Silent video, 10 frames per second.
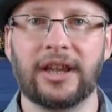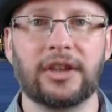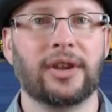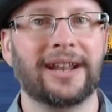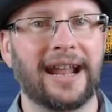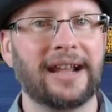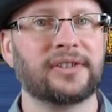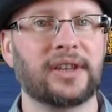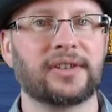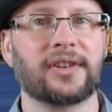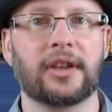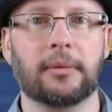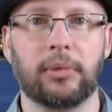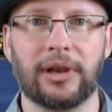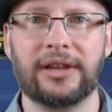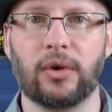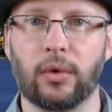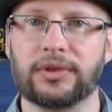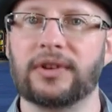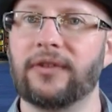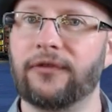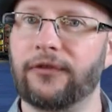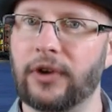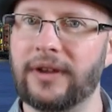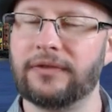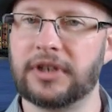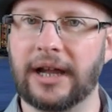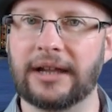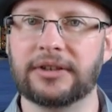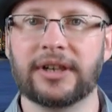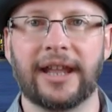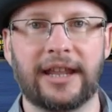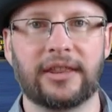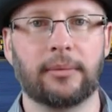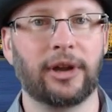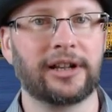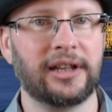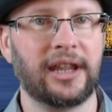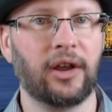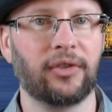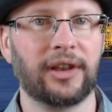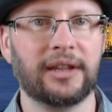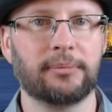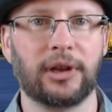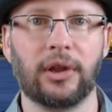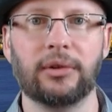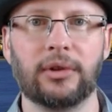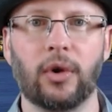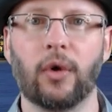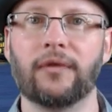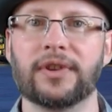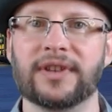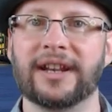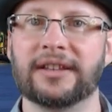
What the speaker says: You can access the complete course free of charge either by clicking on the link below or visiting